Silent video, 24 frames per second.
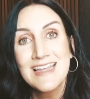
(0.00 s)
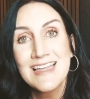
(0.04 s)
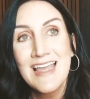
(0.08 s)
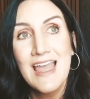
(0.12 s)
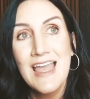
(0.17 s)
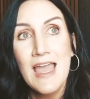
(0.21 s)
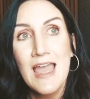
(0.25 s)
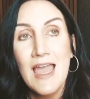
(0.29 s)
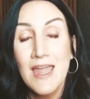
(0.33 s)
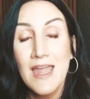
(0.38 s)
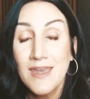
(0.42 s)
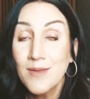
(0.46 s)

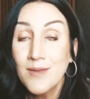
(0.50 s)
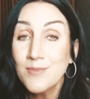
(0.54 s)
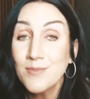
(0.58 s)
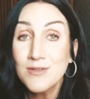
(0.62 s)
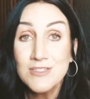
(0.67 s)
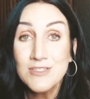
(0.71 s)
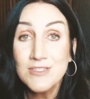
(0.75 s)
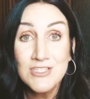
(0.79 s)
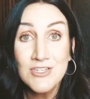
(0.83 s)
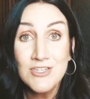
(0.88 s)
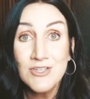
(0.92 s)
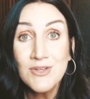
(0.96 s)
And number
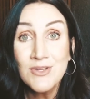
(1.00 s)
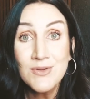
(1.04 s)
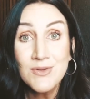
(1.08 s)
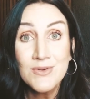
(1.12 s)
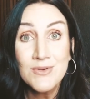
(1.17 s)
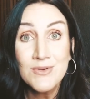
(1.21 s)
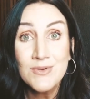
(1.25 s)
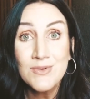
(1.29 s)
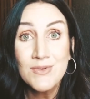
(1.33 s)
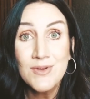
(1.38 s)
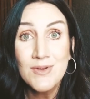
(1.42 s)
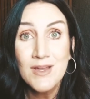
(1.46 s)

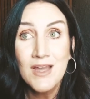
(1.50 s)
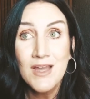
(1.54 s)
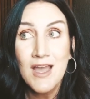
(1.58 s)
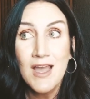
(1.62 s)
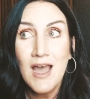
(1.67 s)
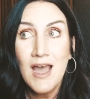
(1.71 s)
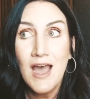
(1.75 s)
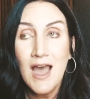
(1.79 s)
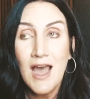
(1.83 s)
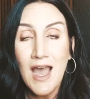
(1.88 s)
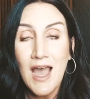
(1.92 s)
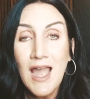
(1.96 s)
2,
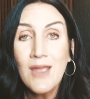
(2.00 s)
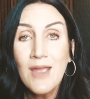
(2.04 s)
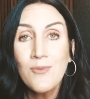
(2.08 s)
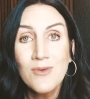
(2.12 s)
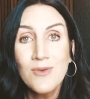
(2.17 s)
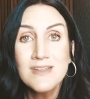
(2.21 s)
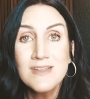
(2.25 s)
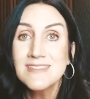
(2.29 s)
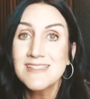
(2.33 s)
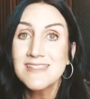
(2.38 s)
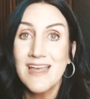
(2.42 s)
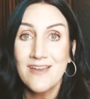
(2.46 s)
I was
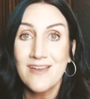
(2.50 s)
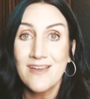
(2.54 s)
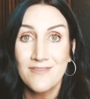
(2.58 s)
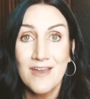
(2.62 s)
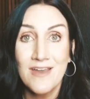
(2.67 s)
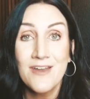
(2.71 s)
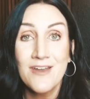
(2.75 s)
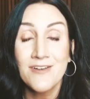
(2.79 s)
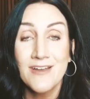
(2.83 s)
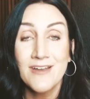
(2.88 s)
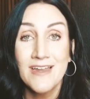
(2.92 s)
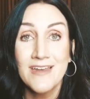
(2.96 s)
that
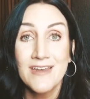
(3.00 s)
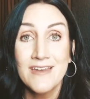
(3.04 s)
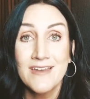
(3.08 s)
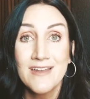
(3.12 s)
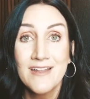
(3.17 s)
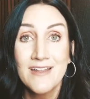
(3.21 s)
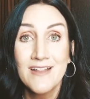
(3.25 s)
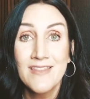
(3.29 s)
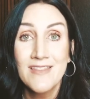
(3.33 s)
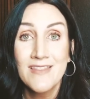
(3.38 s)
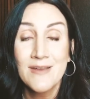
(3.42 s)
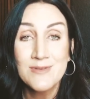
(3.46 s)
veteran
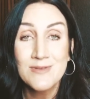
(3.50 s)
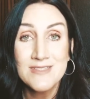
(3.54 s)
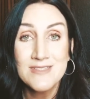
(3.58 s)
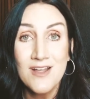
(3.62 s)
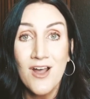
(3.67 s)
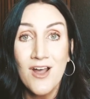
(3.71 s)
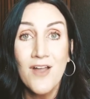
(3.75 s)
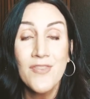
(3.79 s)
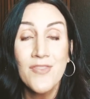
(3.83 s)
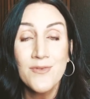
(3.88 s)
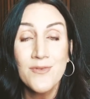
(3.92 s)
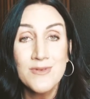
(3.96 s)
that was on
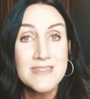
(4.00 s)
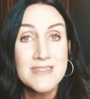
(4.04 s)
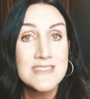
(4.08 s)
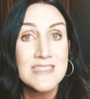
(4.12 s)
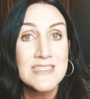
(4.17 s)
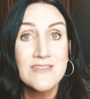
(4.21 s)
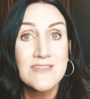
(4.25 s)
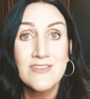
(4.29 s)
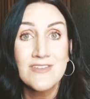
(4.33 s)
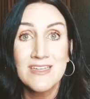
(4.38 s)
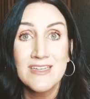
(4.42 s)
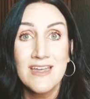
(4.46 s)
the
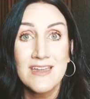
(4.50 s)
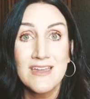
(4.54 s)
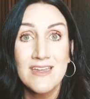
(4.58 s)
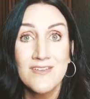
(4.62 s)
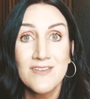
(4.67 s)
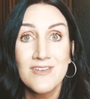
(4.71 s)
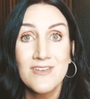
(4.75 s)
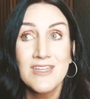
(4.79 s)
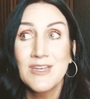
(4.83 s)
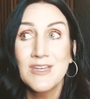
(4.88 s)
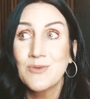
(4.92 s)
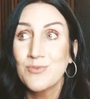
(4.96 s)
receiving end of
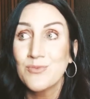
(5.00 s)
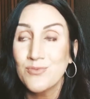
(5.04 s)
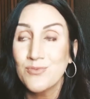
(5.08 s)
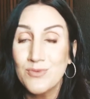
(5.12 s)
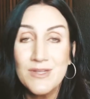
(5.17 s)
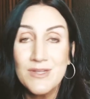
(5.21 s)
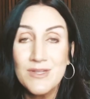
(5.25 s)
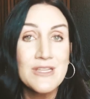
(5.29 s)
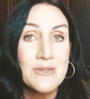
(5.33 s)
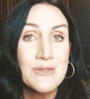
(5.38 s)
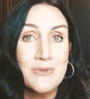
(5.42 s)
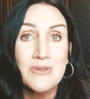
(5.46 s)
getting
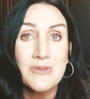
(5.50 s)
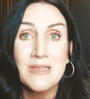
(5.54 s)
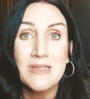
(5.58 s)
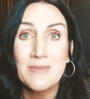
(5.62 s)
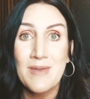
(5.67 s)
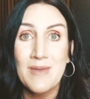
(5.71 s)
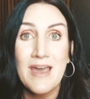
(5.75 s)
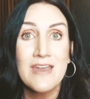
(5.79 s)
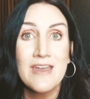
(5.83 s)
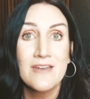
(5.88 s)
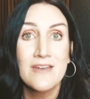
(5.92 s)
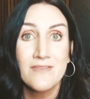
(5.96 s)
really, really bad
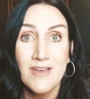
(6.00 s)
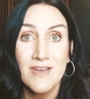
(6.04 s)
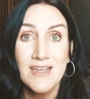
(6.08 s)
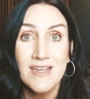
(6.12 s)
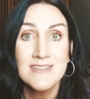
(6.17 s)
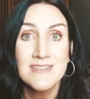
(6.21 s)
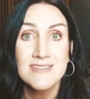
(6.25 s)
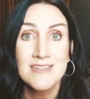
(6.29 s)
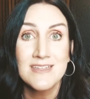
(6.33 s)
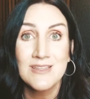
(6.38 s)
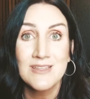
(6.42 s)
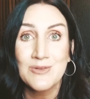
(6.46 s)
advice
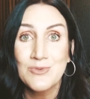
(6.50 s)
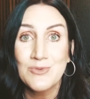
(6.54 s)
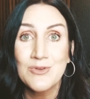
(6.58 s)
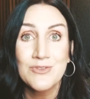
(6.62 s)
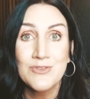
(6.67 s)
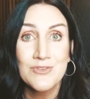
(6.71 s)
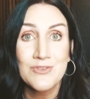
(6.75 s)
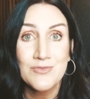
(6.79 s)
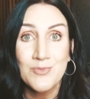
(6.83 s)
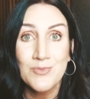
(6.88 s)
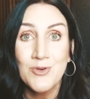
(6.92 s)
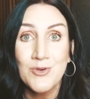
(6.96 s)
in the world of
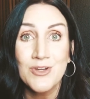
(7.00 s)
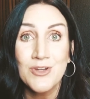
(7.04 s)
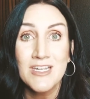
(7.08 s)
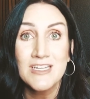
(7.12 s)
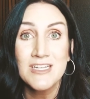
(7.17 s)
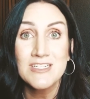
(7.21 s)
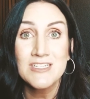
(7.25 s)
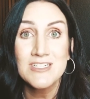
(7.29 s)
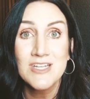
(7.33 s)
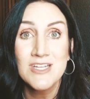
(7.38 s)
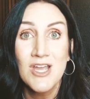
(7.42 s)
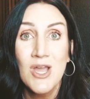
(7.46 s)

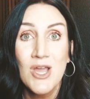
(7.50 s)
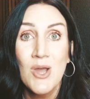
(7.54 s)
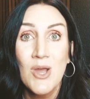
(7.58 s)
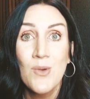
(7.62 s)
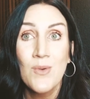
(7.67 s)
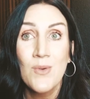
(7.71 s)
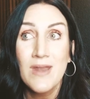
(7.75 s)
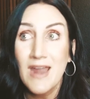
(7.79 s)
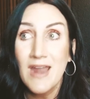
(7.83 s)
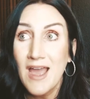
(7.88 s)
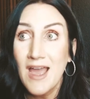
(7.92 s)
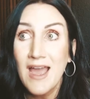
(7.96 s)
mortgage when
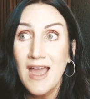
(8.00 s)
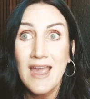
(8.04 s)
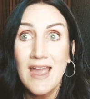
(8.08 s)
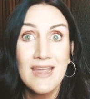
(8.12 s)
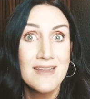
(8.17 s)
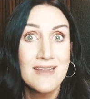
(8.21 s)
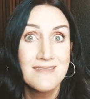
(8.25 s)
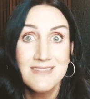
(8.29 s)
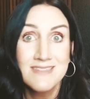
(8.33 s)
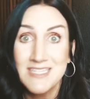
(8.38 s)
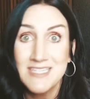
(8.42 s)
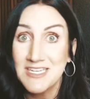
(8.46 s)
I
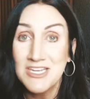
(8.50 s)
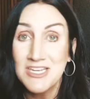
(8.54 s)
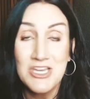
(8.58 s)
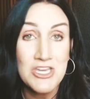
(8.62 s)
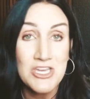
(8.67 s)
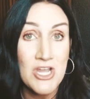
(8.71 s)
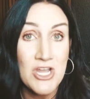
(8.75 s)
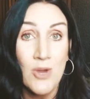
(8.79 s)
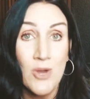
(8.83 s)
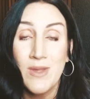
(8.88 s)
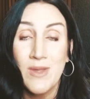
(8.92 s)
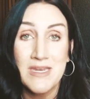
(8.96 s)
didn't
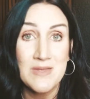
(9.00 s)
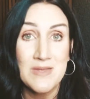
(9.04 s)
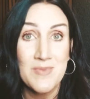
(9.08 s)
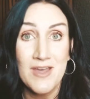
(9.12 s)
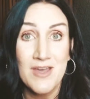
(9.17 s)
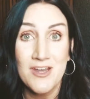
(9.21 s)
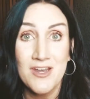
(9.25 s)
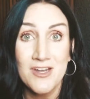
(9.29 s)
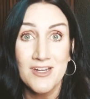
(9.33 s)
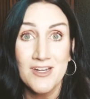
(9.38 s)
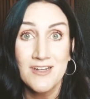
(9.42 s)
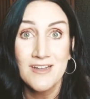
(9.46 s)
know any better.